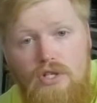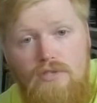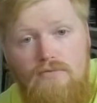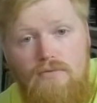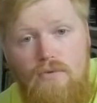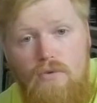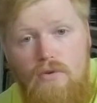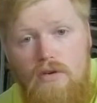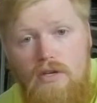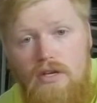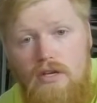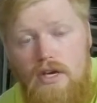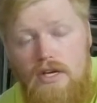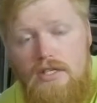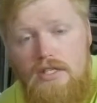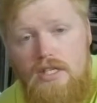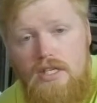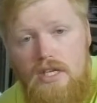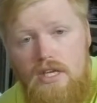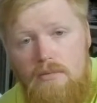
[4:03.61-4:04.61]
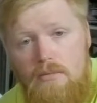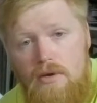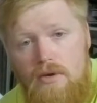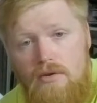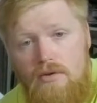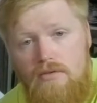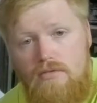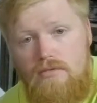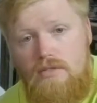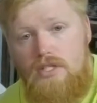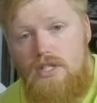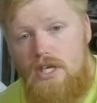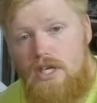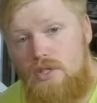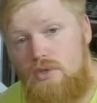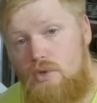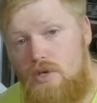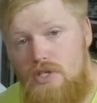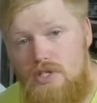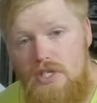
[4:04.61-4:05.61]
for, you guys can email CX
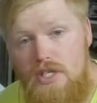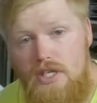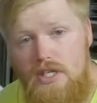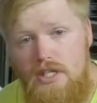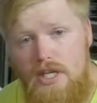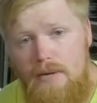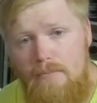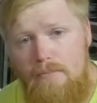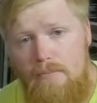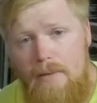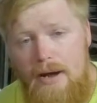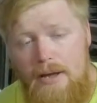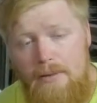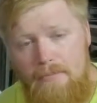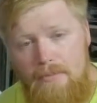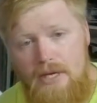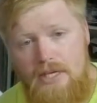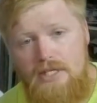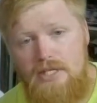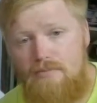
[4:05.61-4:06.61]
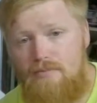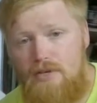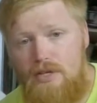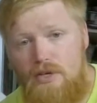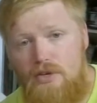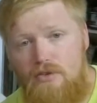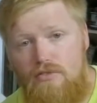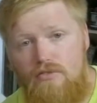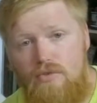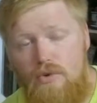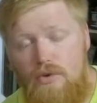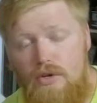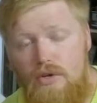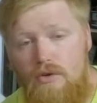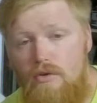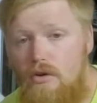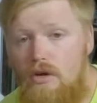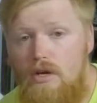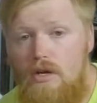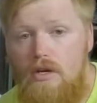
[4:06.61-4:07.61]
Racing and they might make something new for you
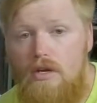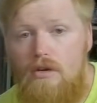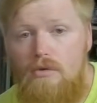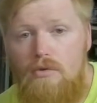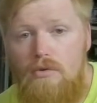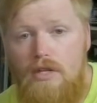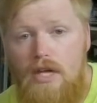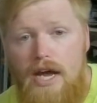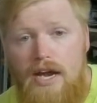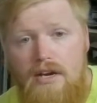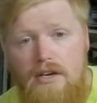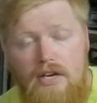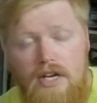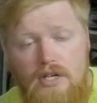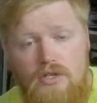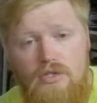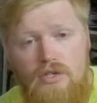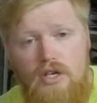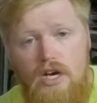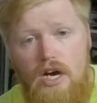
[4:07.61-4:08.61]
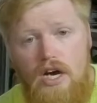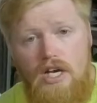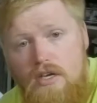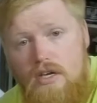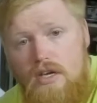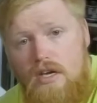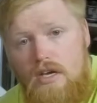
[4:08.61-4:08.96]
without an extra cost.